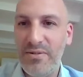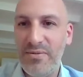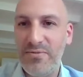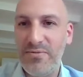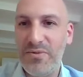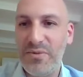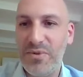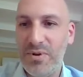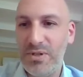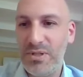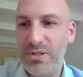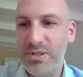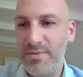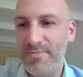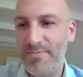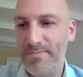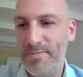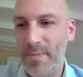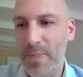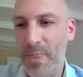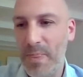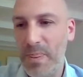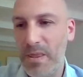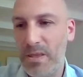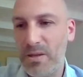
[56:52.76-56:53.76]
for us.
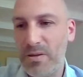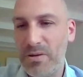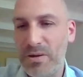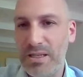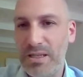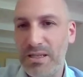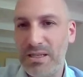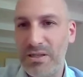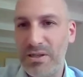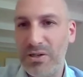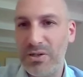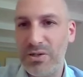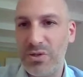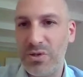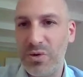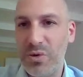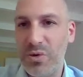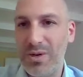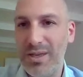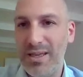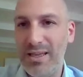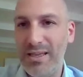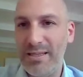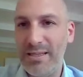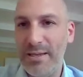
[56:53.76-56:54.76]
So that's not
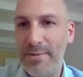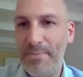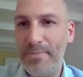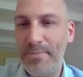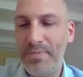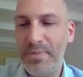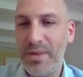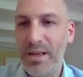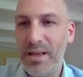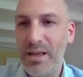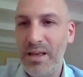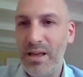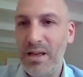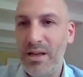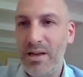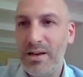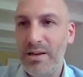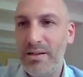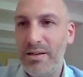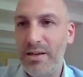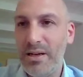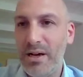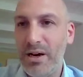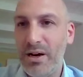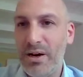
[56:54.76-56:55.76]
so easy.
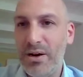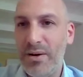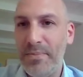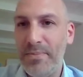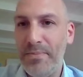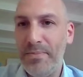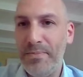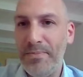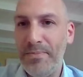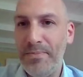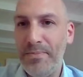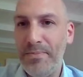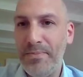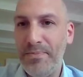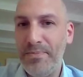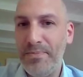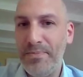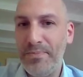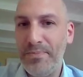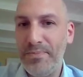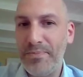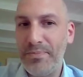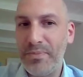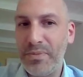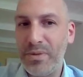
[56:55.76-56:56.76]
The
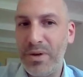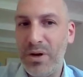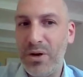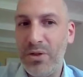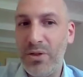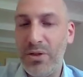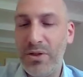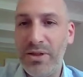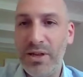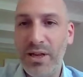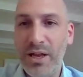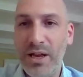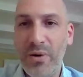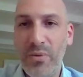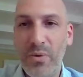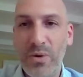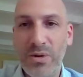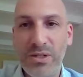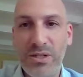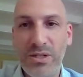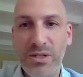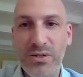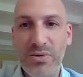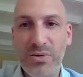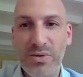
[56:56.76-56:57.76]
other thing I
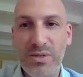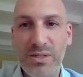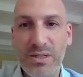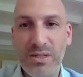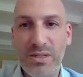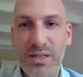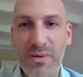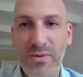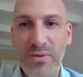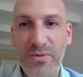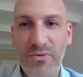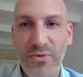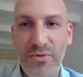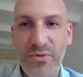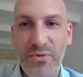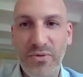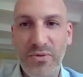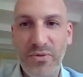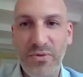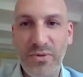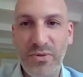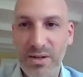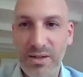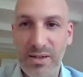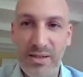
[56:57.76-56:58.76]
wanted to say
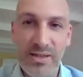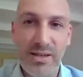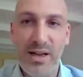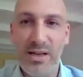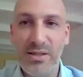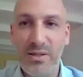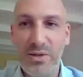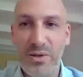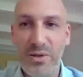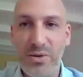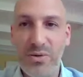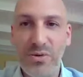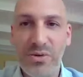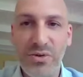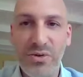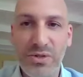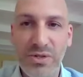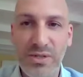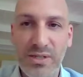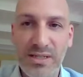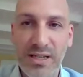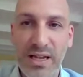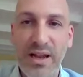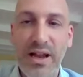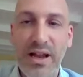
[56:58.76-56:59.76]
before, and as a
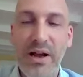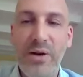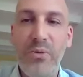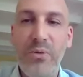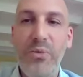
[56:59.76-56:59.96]
conclusion, is that I